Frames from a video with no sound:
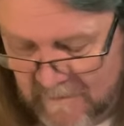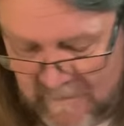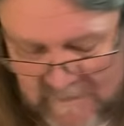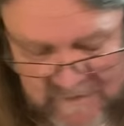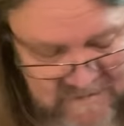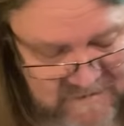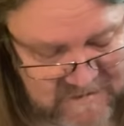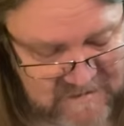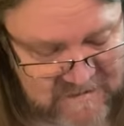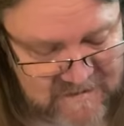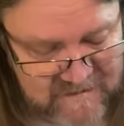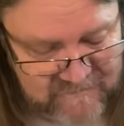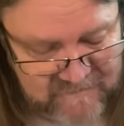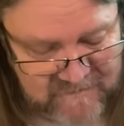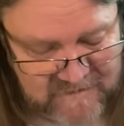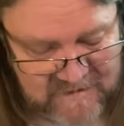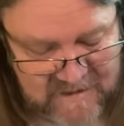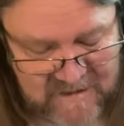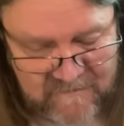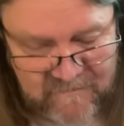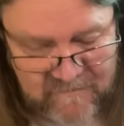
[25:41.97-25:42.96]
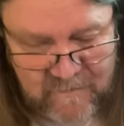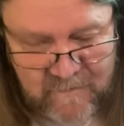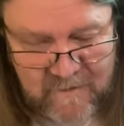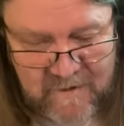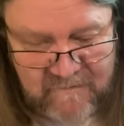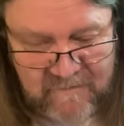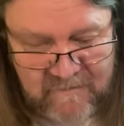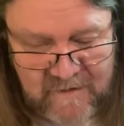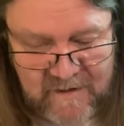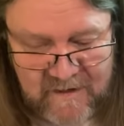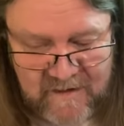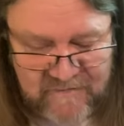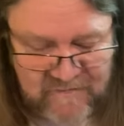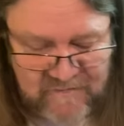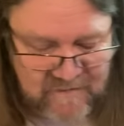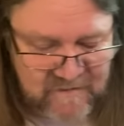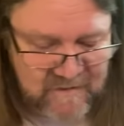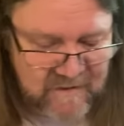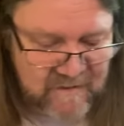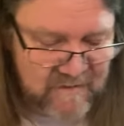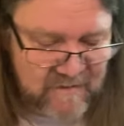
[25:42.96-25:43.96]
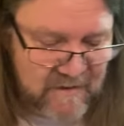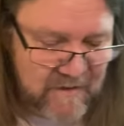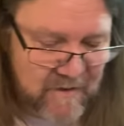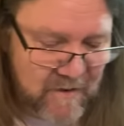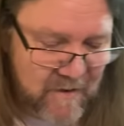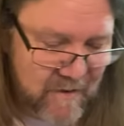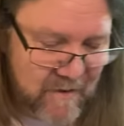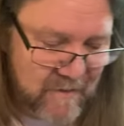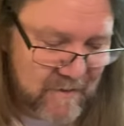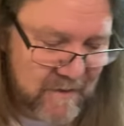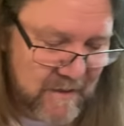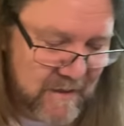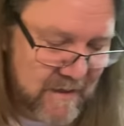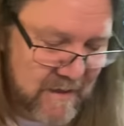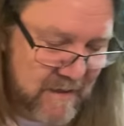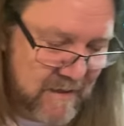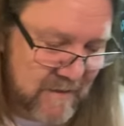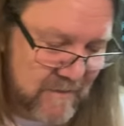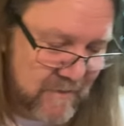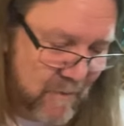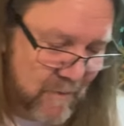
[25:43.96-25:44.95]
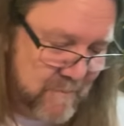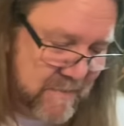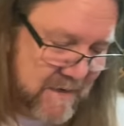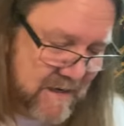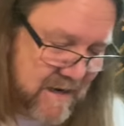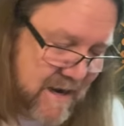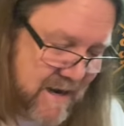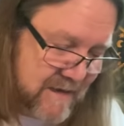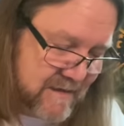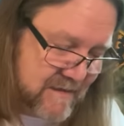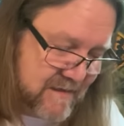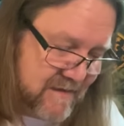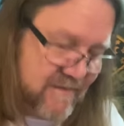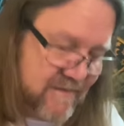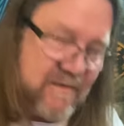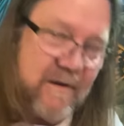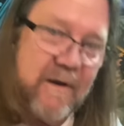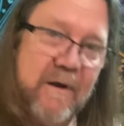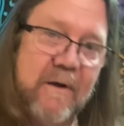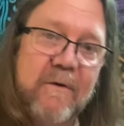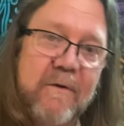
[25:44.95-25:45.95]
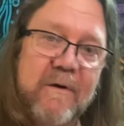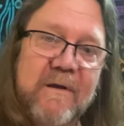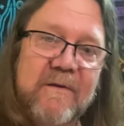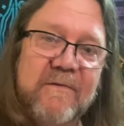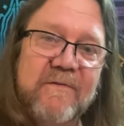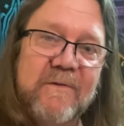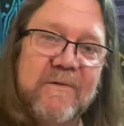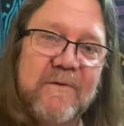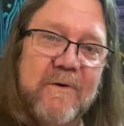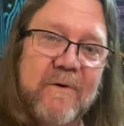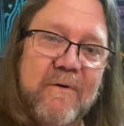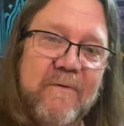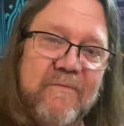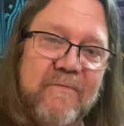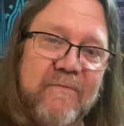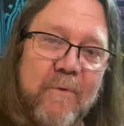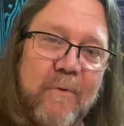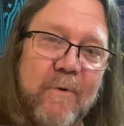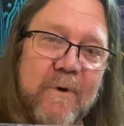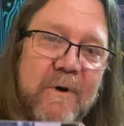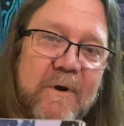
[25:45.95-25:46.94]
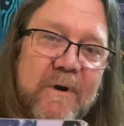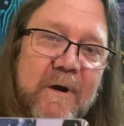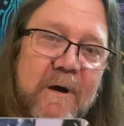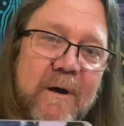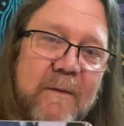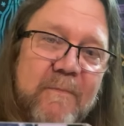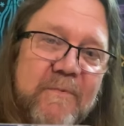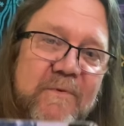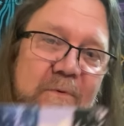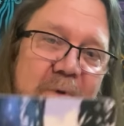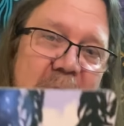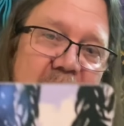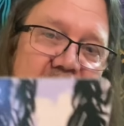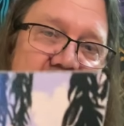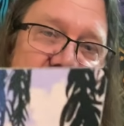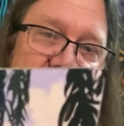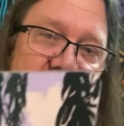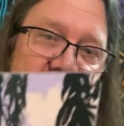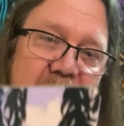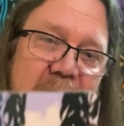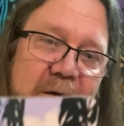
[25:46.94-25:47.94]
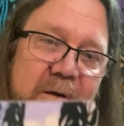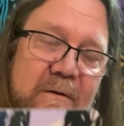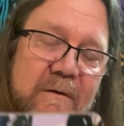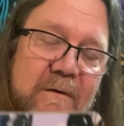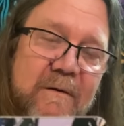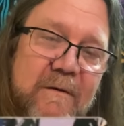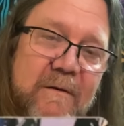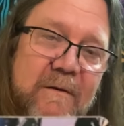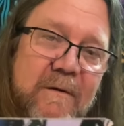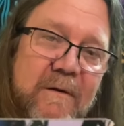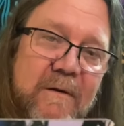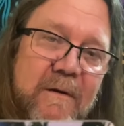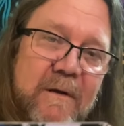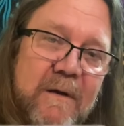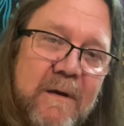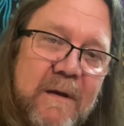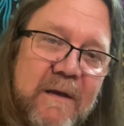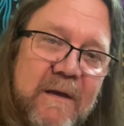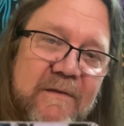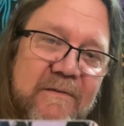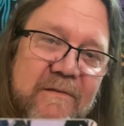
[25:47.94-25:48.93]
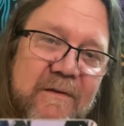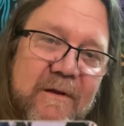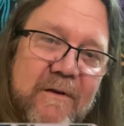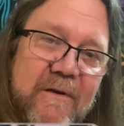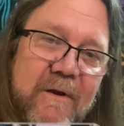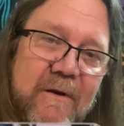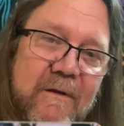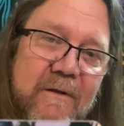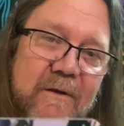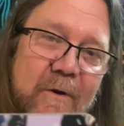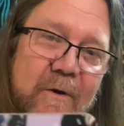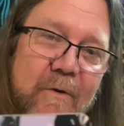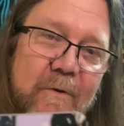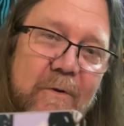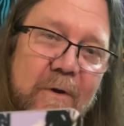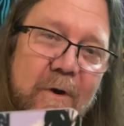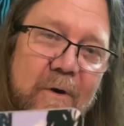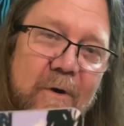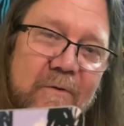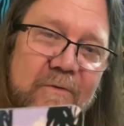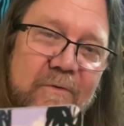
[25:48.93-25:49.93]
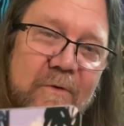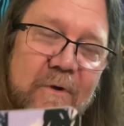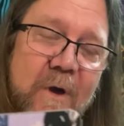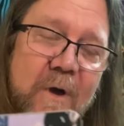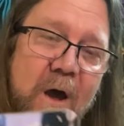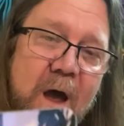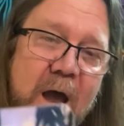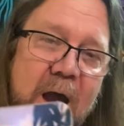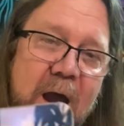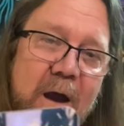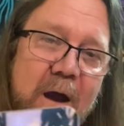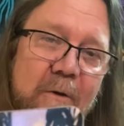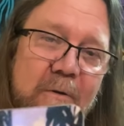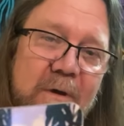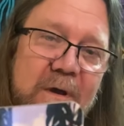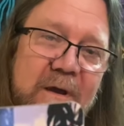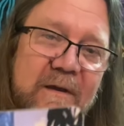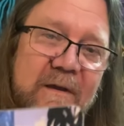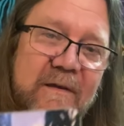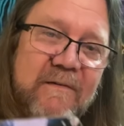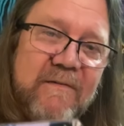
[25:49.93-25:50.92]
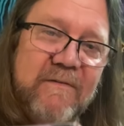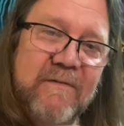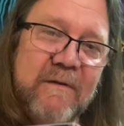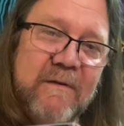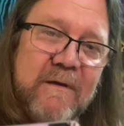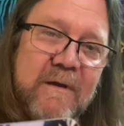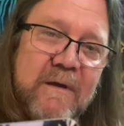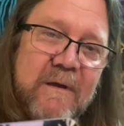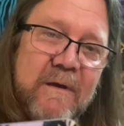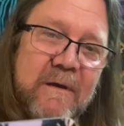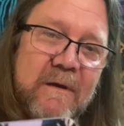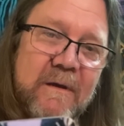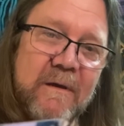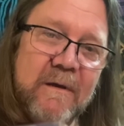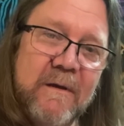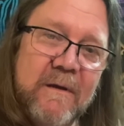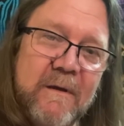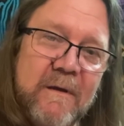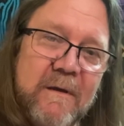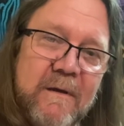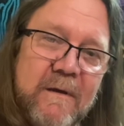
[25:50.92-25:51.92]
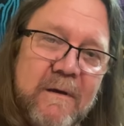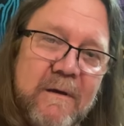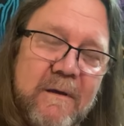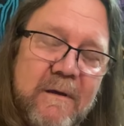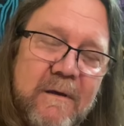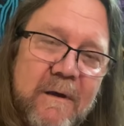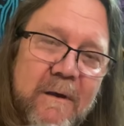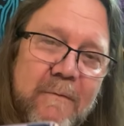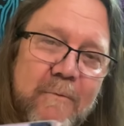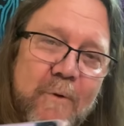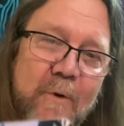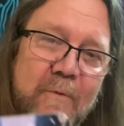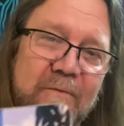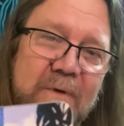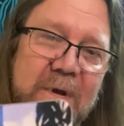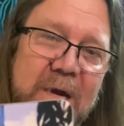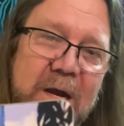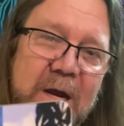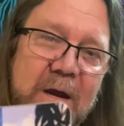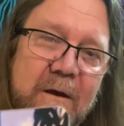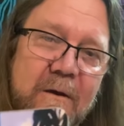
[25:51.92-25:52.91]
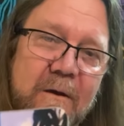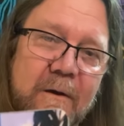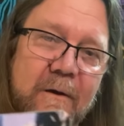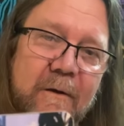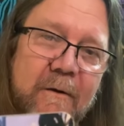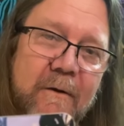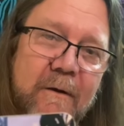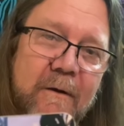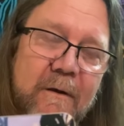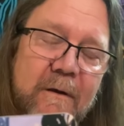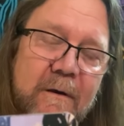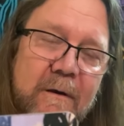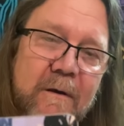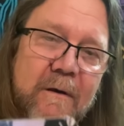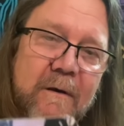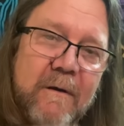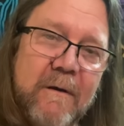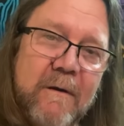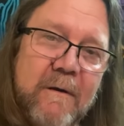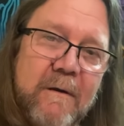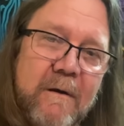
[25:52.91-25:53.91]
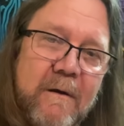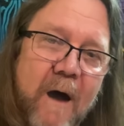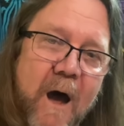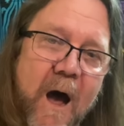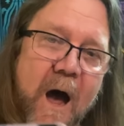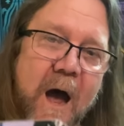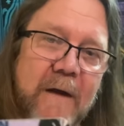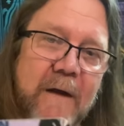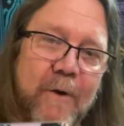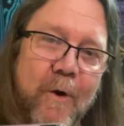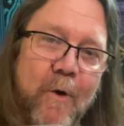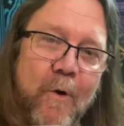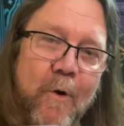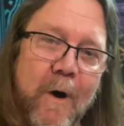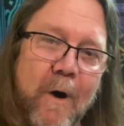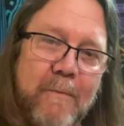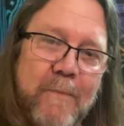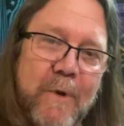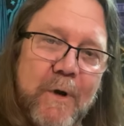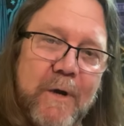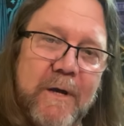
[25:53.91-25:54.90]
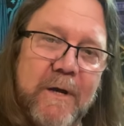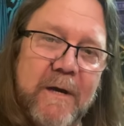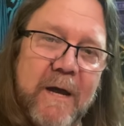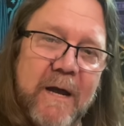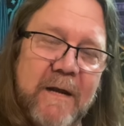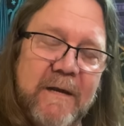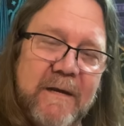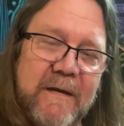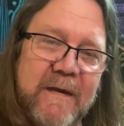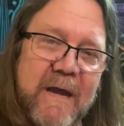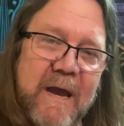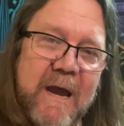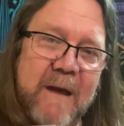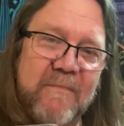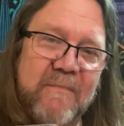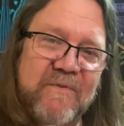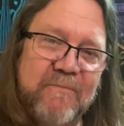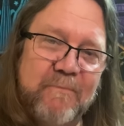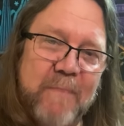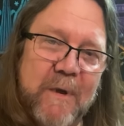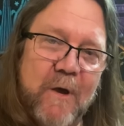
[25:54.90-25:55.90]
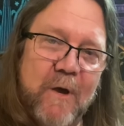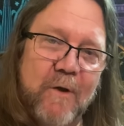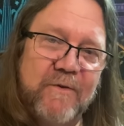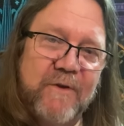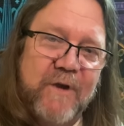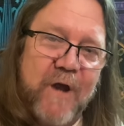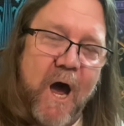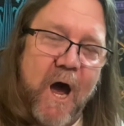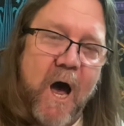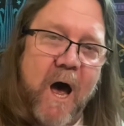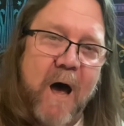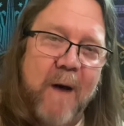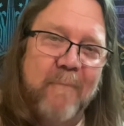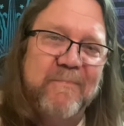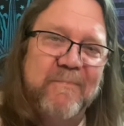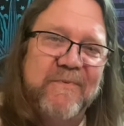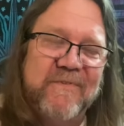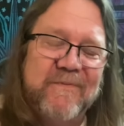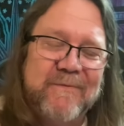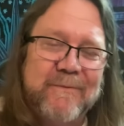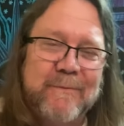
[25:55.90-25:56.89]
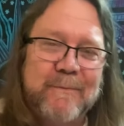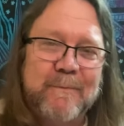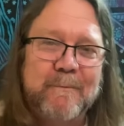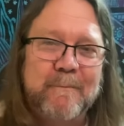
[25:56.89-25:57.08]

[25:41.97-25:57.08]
they definitely have a revelation. There they are. Don't be like this, Aries, you know, four cups right there. Sitting on the old oak tree. Aries, I'm over here. I know, I'm looking at the damn spilled cups.